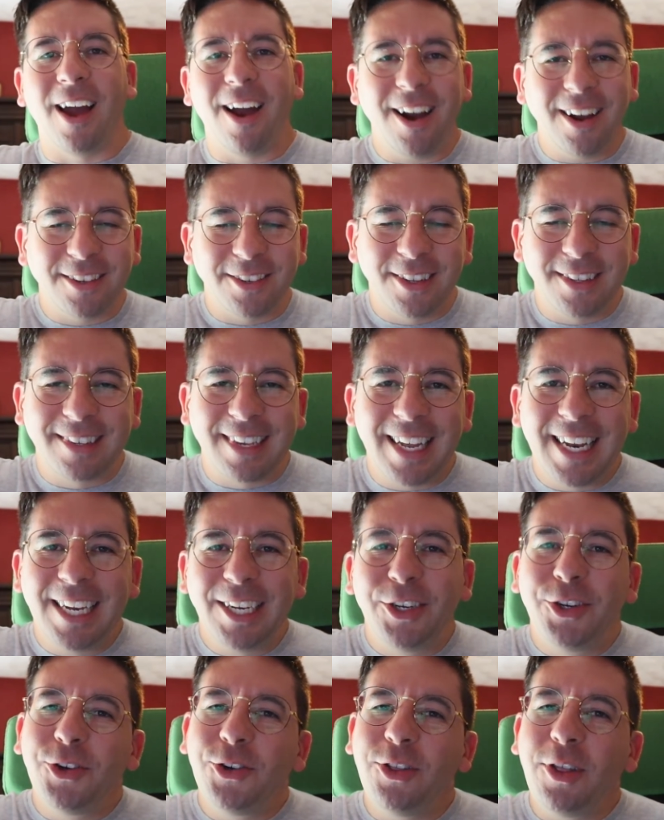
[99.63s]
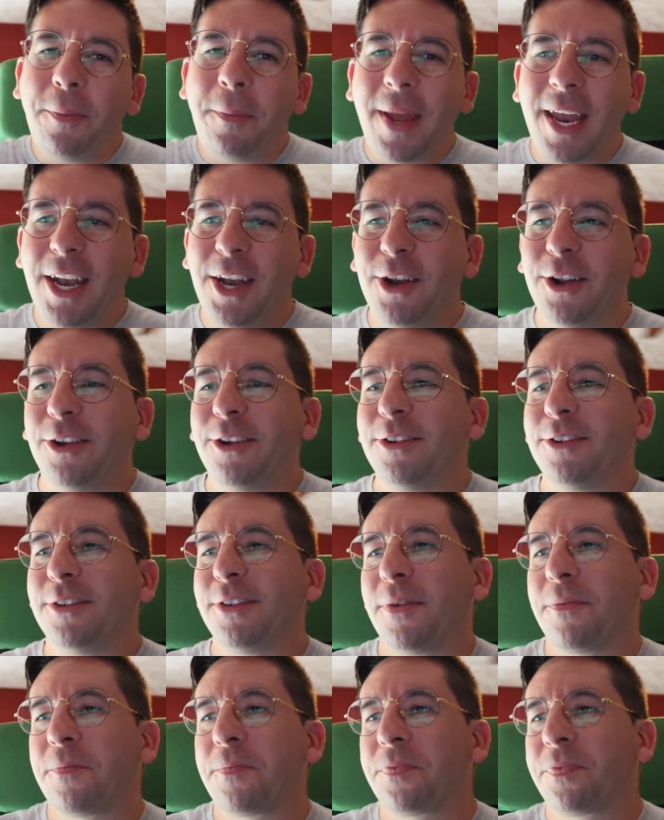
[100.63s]
All right, so let's get into the pin
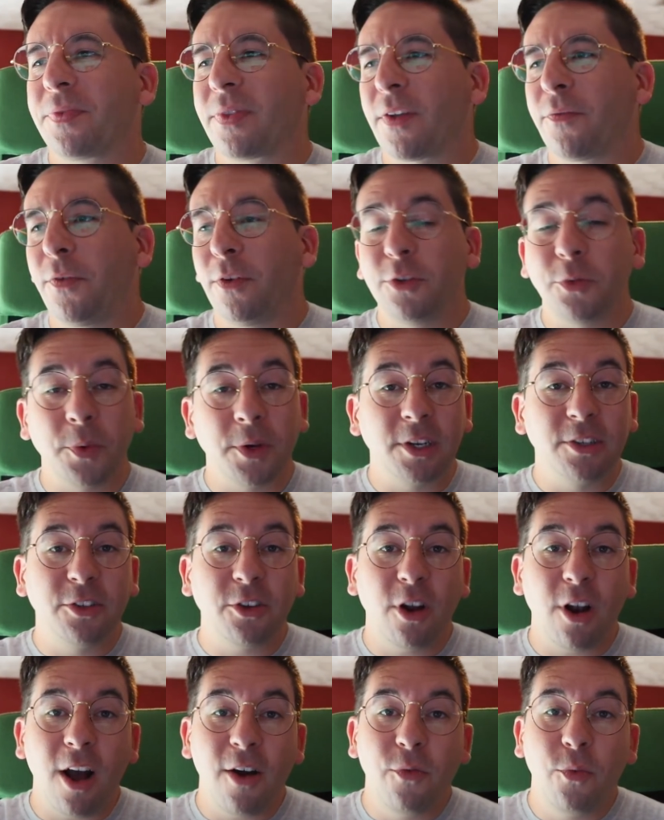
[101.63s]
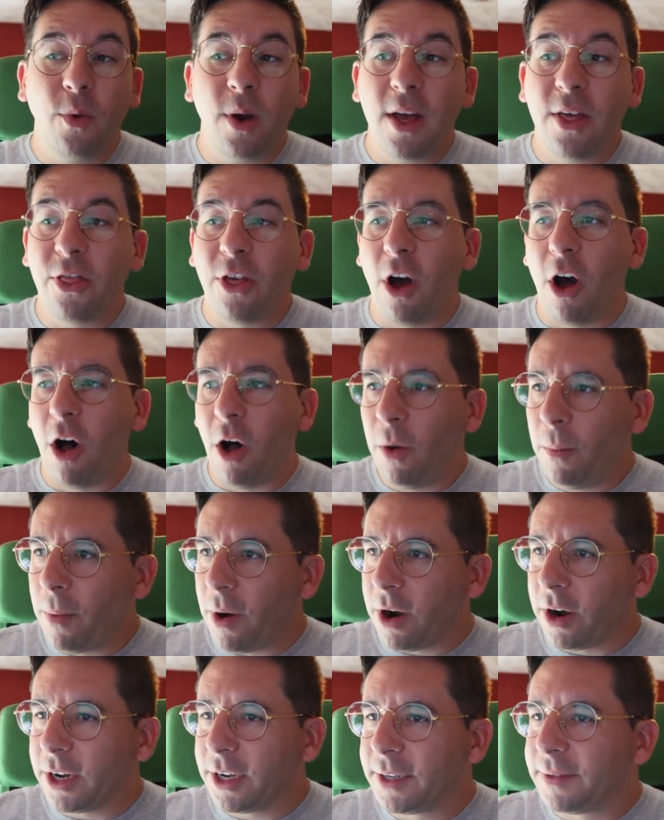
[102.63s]
news. First, we're going to start off with
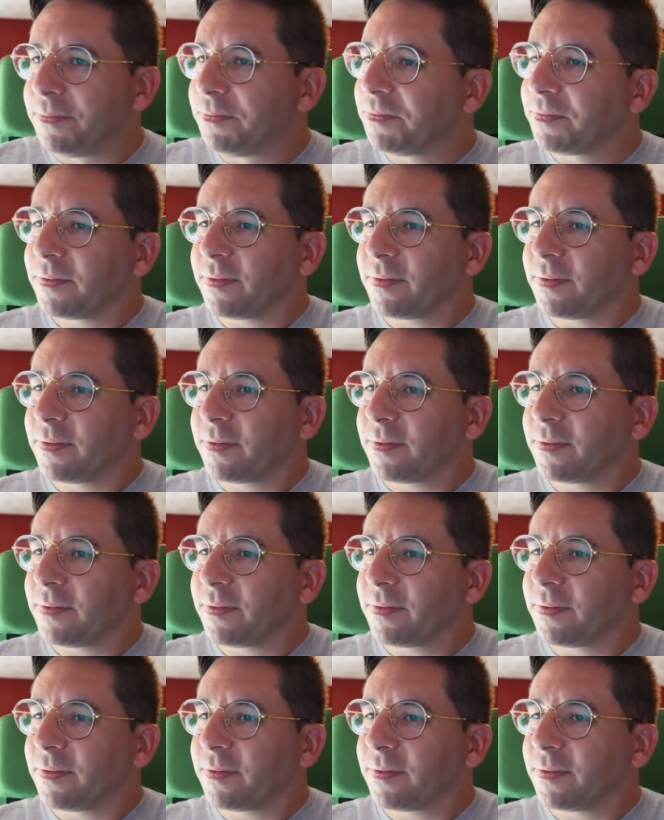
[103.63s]
Hallmark.